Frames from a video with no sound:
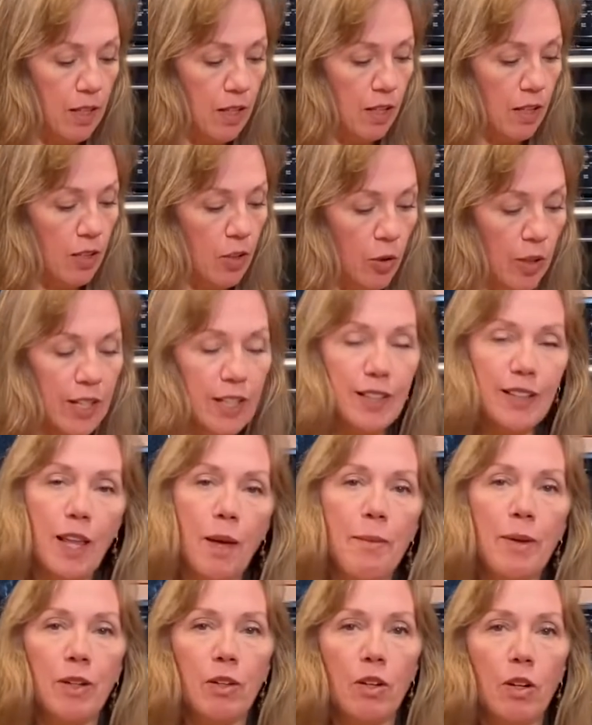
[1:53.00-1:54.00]
grated
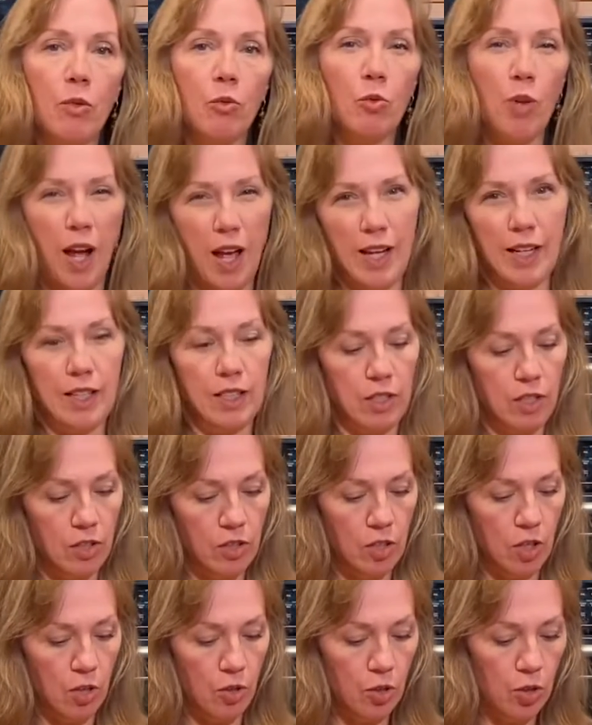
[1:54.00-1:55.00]
lemon rind.
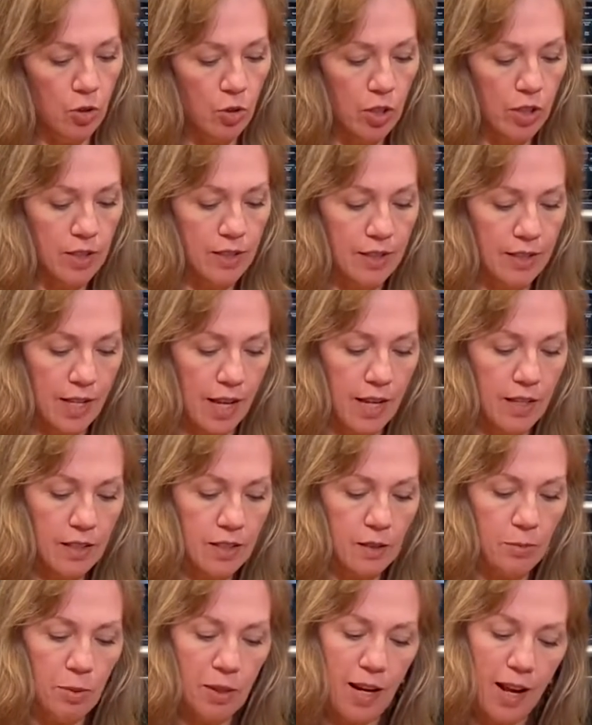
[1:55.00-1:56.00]
So you could zest,
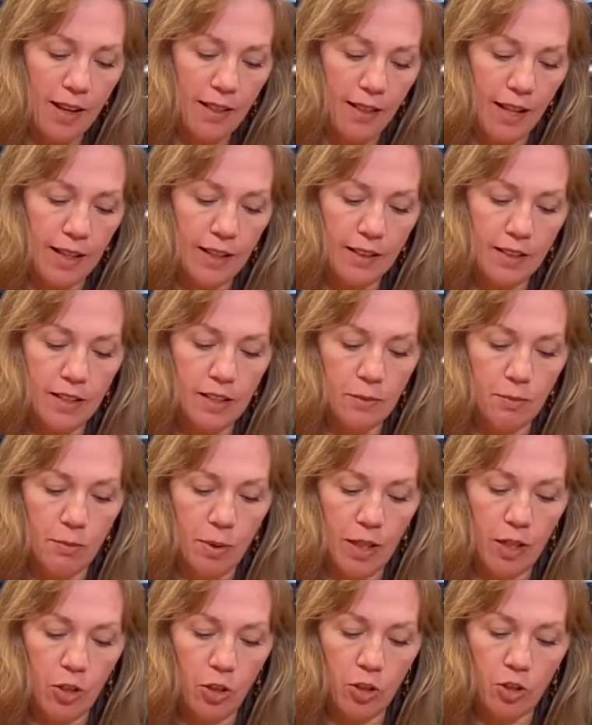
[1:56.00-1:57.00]
but I like these
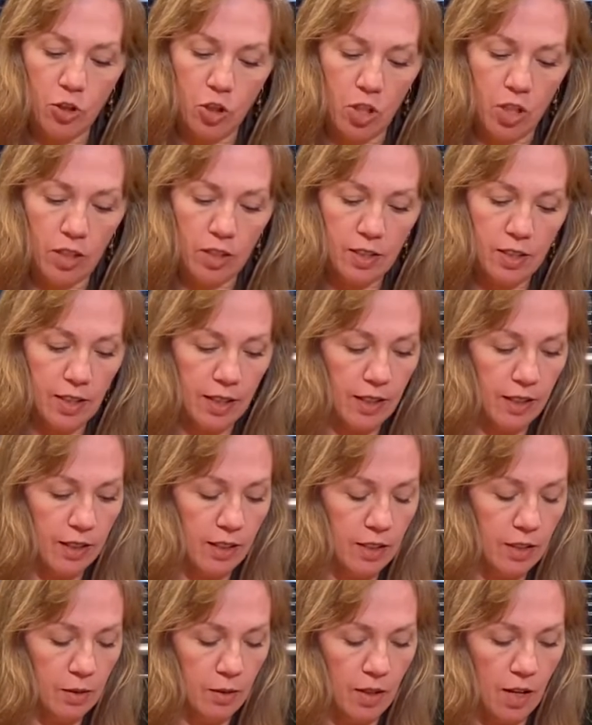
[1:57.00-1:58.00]
bigger chunks like
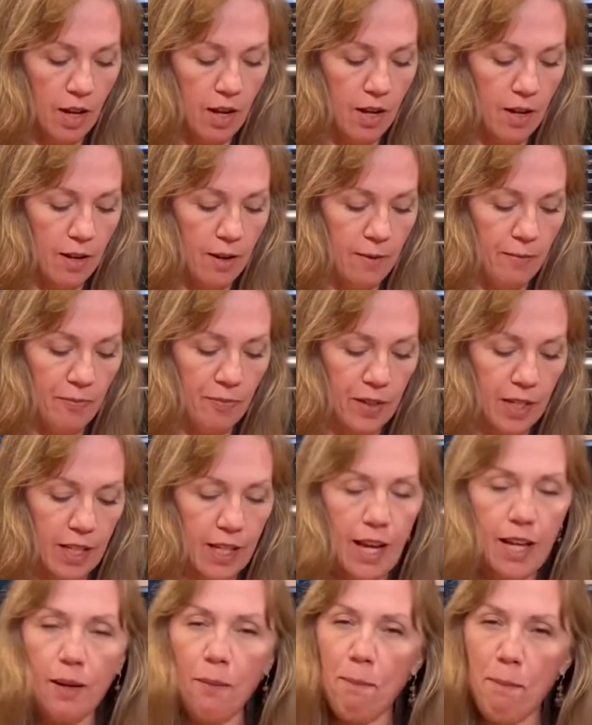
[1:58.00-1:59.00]
this. It
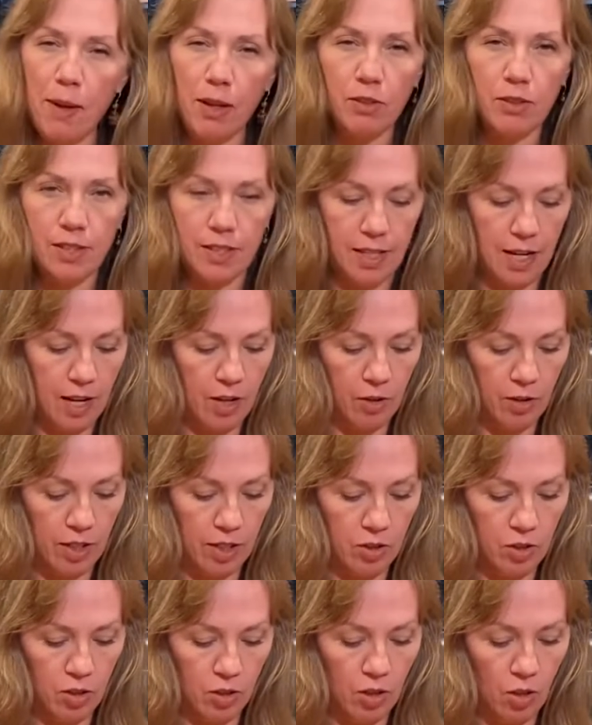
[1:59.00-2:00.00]
kind of melts down
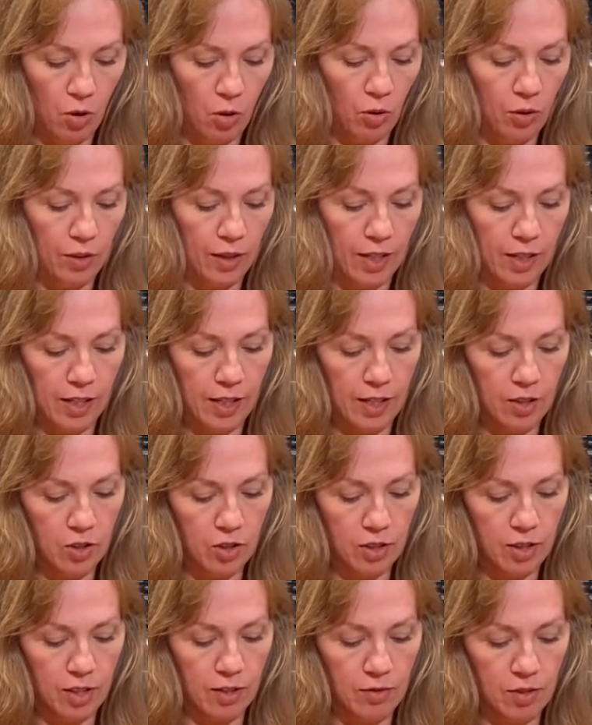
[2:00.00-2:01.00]
into the whole thing and
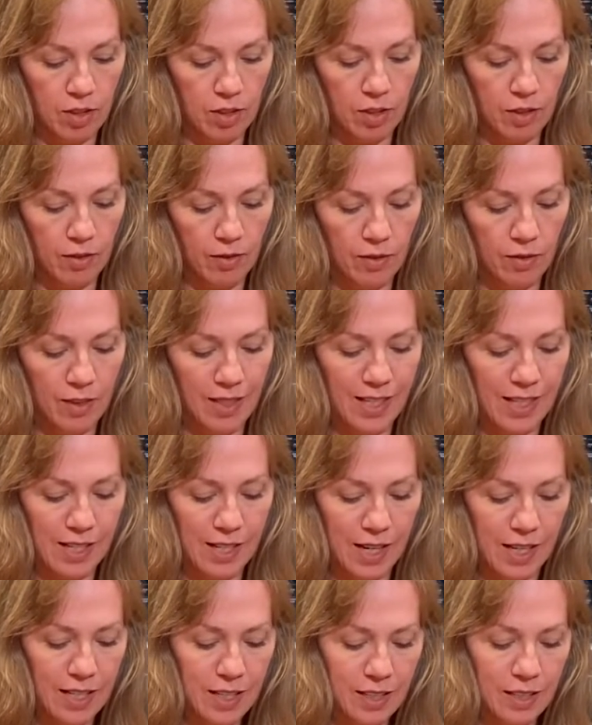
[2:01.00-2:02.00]
just gives it the
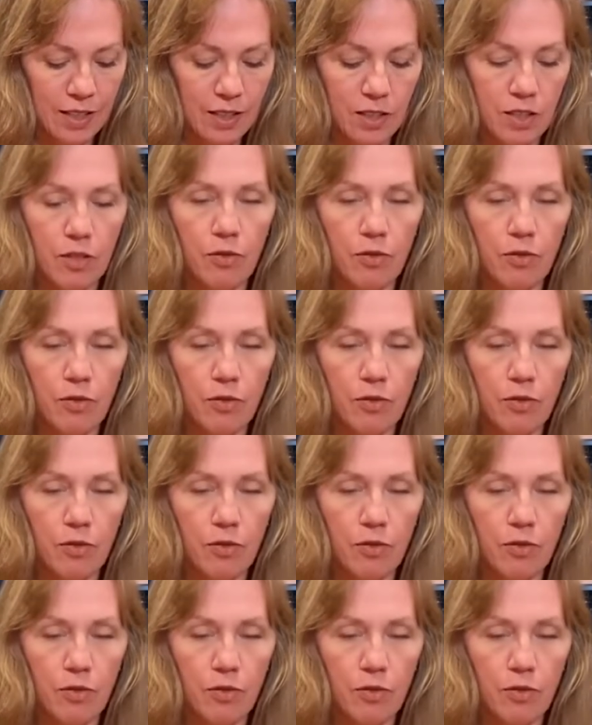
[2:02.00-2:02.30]
nicest,